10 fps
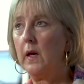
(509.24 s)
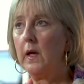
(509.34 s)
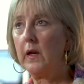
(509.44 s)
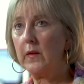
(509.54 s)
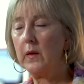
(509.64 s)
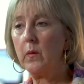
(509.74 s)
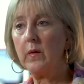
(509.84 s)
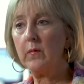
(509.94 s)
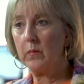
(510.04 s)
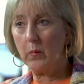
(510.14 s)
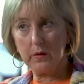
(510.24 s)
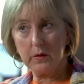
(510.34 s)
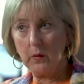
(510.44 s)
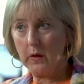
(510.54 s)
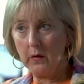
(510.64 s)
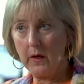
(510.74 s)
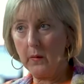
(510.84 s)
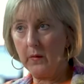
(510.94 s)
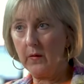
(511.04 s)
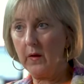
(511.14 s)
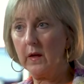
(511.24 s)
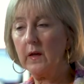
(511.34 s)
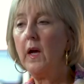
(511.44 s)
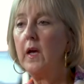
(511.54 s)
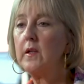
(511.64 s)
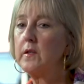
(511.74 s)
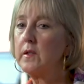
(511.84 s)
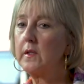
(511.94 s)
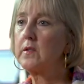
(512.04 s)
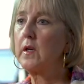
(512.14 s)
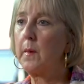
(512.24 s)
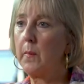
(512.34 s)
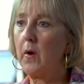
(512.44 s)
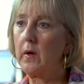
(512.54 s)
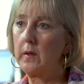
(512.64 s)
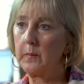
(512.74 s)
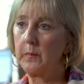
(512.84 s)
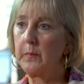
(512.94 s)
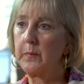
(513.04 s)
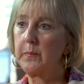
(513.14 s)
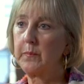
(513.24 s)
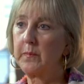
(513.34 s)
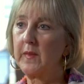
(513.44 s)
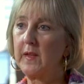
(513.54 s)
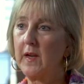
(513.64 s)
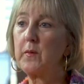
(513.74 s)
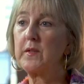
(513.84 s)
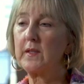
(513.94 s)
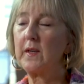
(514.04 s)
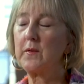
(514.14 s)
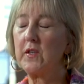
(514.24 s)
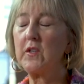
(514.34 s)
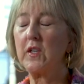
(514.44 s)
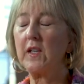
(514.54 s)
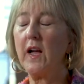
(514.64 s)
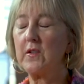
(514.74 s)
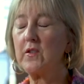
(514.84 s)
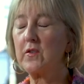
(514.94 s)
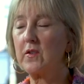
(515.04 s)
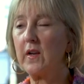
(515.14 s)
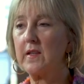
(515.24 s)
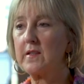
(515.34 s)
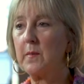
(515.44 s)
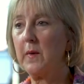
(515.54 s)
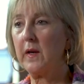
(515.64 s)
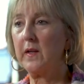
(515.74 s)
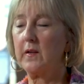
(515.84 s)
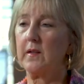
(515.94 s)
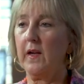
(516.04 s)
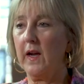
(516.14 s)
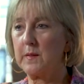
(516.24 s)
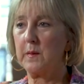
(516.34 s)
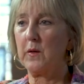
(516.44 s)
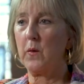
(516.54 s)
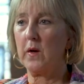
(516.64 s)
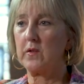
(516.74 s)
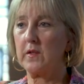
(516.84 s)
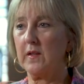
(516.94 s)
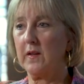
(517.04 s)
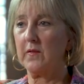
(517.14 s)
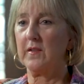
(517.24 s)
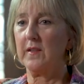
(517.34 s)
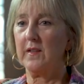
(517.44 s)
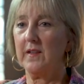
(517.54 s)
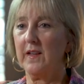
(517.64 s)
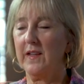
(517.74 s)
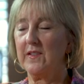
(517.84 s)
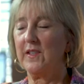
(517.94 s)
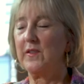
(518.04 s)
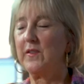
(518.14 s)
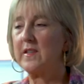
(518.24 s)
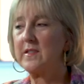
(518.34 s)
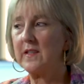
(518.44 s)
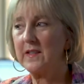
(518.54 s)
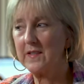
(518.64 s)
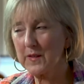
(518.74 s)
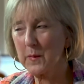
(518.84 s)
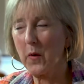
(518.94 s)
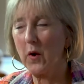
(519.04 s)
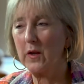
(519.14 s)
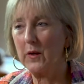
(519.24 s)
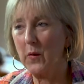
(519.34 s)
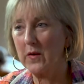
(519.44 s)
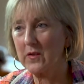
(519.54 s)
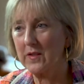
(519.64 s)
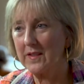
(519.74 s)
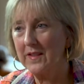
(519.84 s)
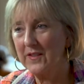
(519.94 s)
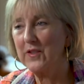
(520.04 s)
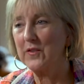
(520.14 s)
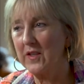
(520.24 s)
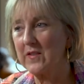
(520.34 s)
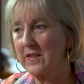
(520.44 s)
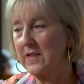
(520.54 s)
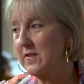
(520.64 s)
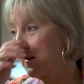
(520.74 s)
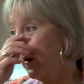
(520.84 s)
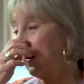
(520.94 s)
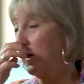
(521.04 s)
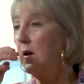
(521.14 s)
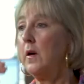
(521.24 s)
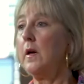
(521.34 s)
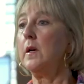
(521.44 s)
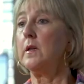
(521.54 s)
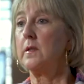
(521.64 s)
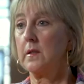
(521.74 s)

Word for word: and I think we are doing okay with that. Let's talk about parking. I was, in a, okay. I was teaching class yesterday, and somebody asked me a question, and I'm at the end of it, I said, "Is this a parking question?" She goes, "Yes, it is." Okay. Have you been getting a